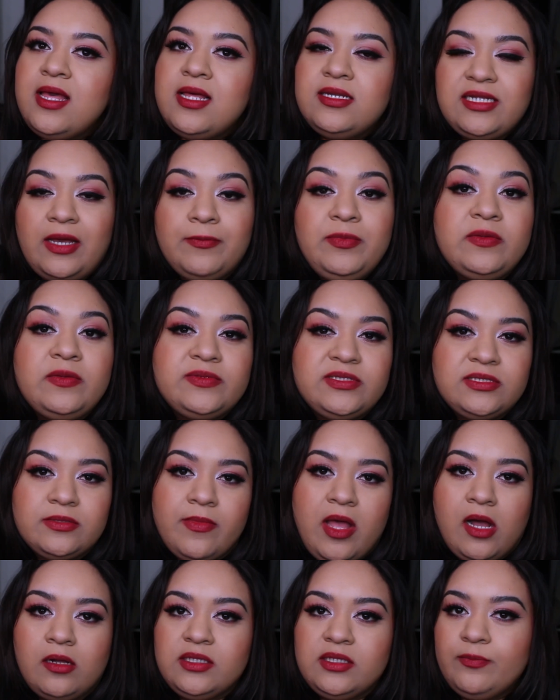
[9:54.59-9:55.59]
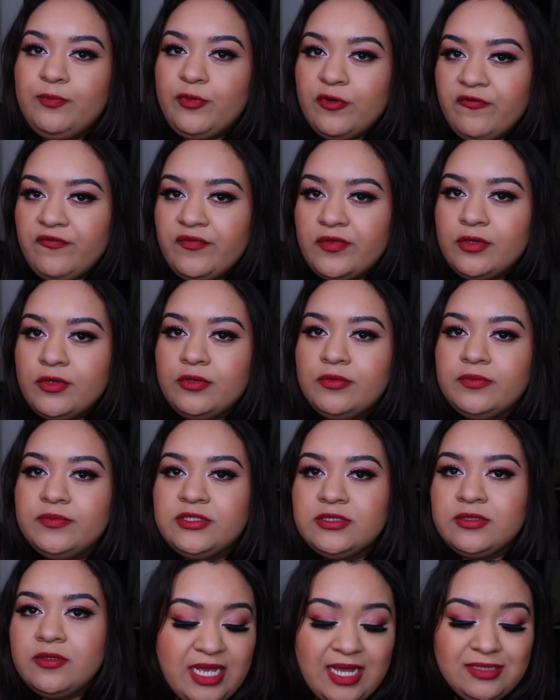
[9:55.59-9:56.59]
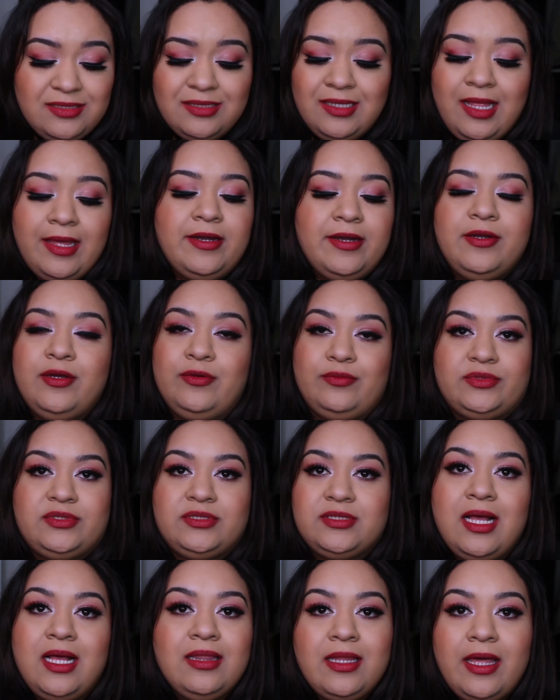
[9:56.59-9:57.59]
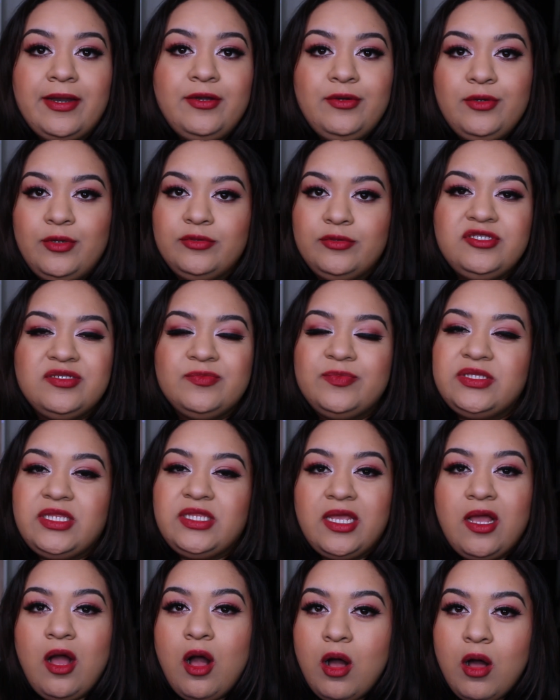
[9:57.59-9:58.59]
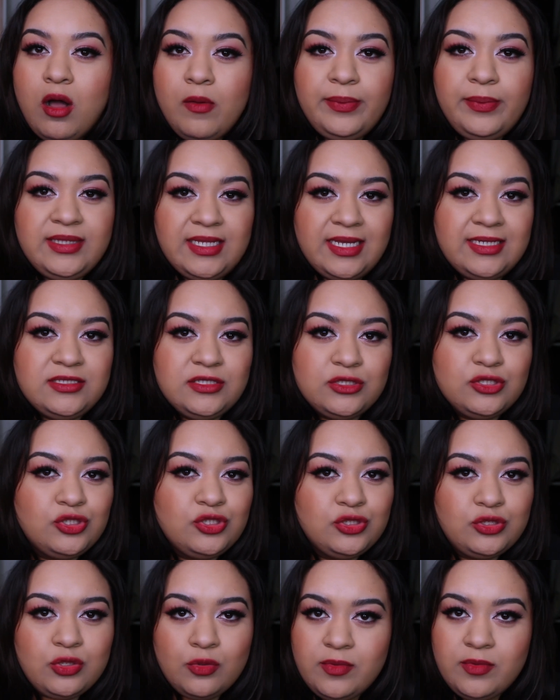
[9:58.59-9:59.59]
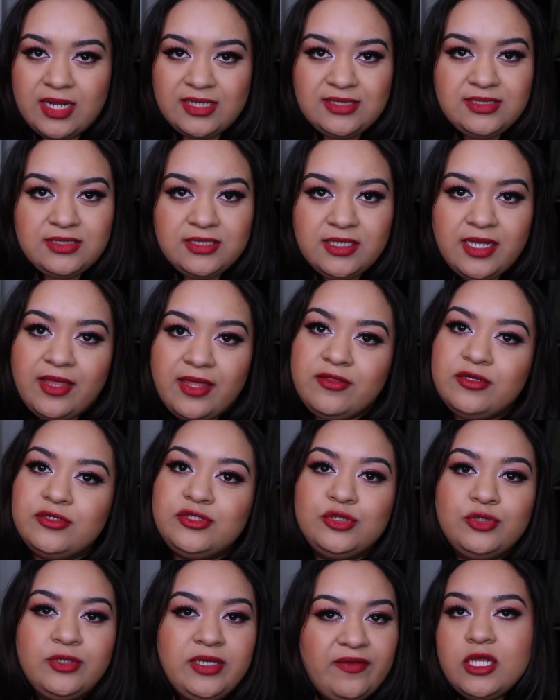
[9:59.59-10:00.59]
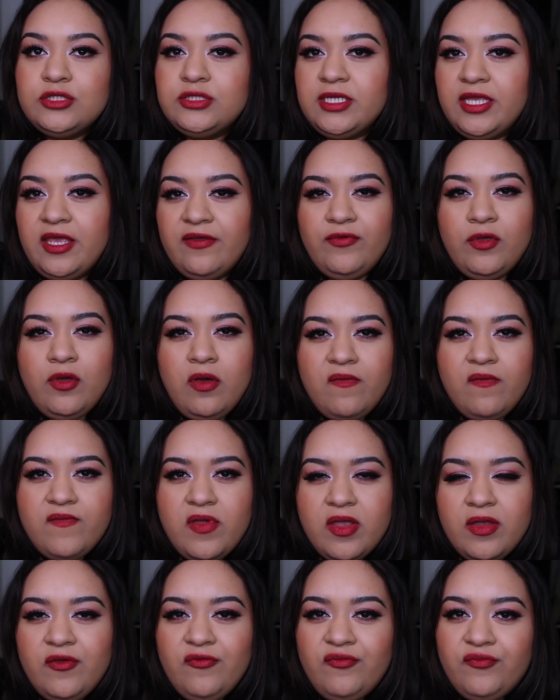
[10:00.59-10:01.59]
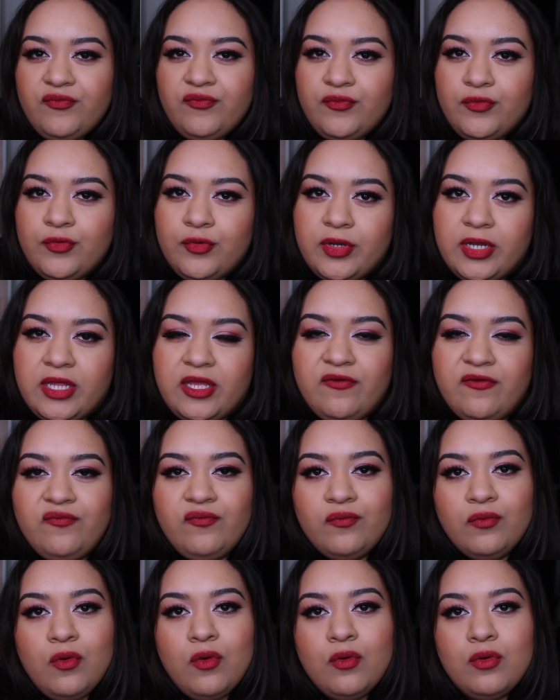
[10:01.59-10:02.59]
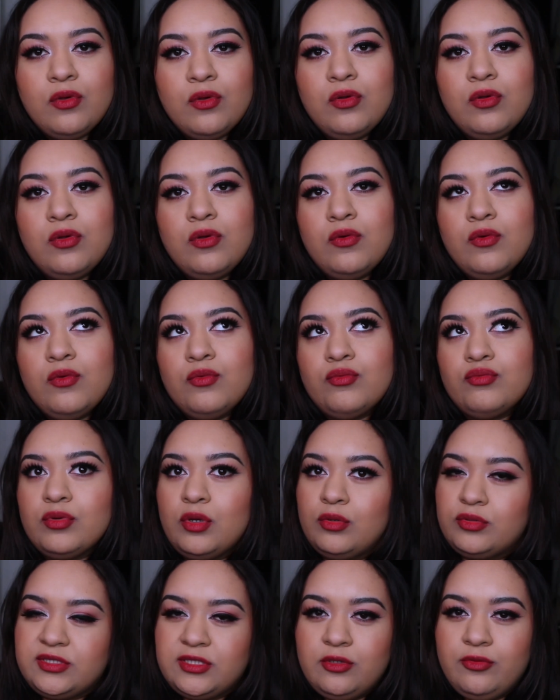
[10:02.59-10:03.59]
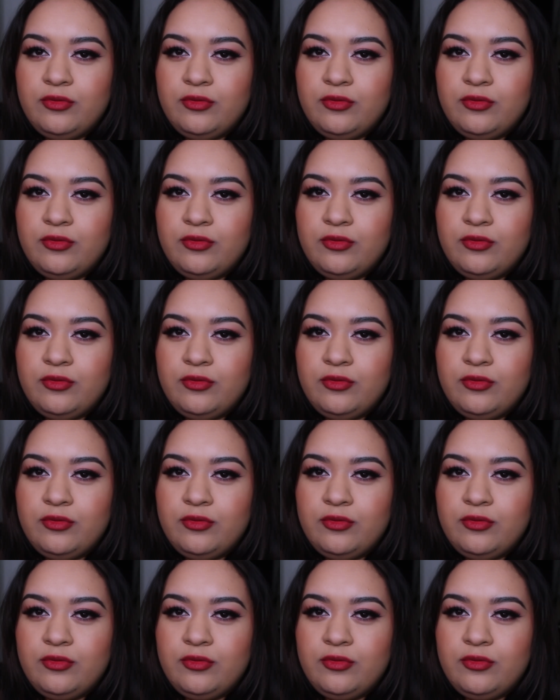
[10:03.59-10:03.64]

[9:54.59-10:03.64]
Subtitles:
type of smell in perfumes. It has a lot of notes, but they all blend so nice together to give you a very fruity, floral, rosy